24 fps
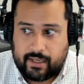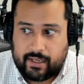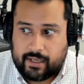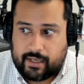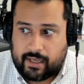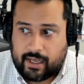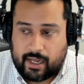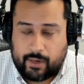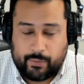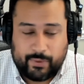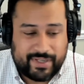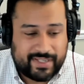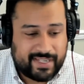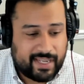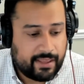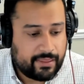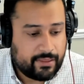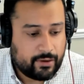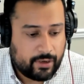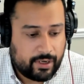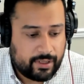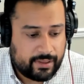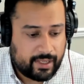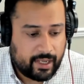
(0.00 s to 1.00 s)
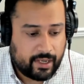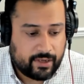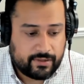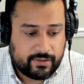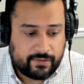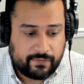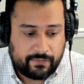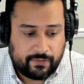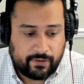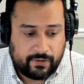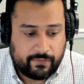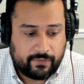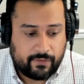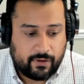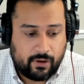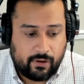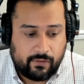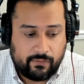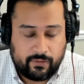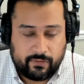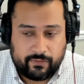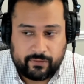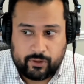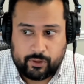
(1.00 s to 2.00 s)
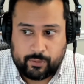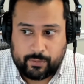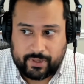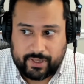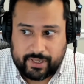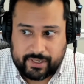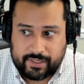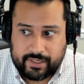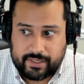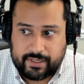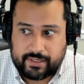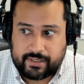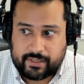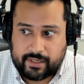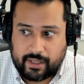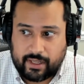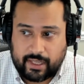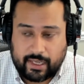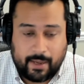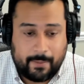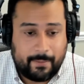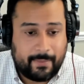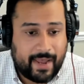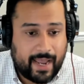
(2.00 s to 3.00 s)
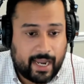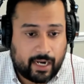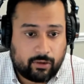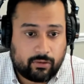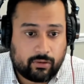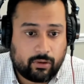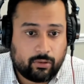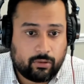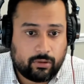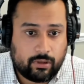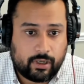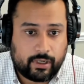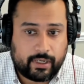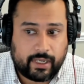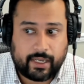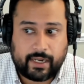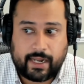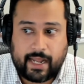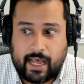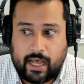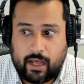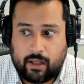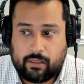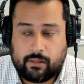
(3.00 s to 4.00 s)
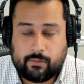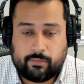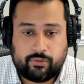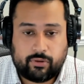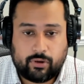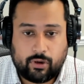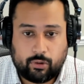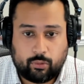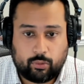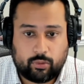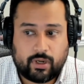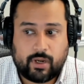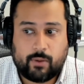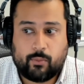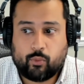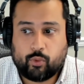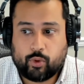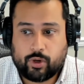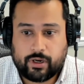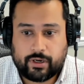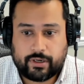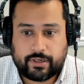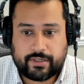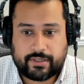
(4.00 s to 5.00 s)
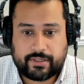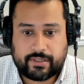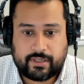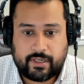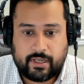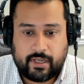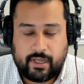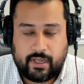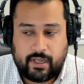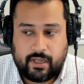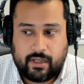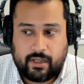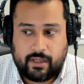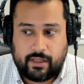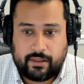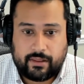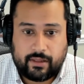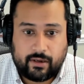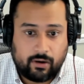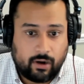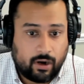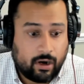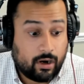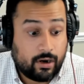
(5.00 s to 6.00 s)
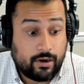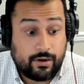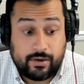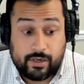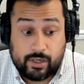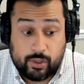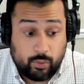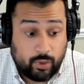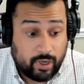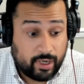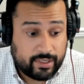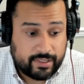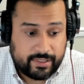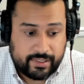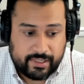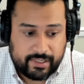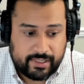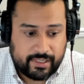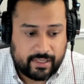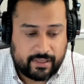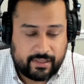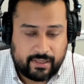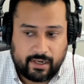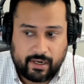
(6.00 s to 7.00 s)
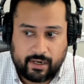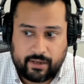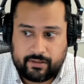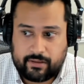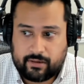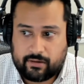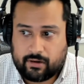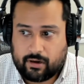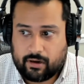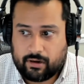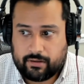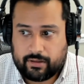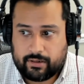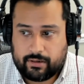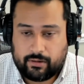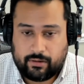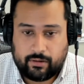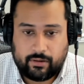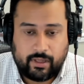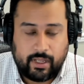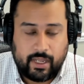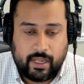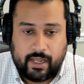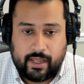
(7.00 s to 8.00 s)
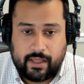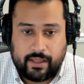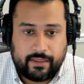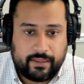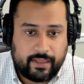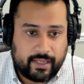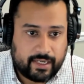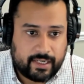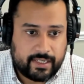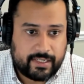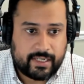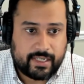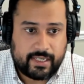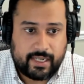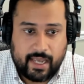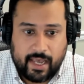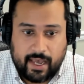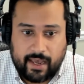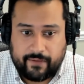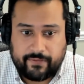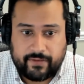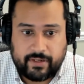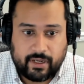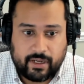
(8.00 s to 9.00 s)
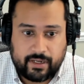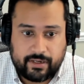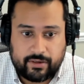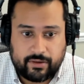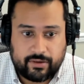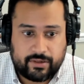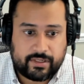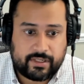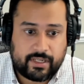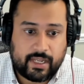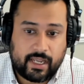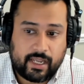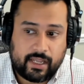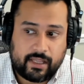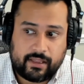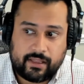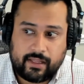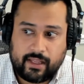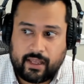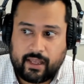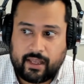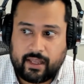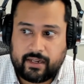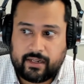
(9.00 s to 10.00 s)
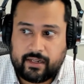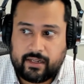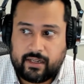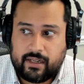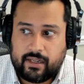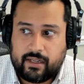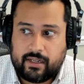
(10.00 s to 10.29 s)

I don't want to say a 30,000 foot overview, but this is like a macro look at how the program works. There are nuances in there. There are little things that you have to understand that,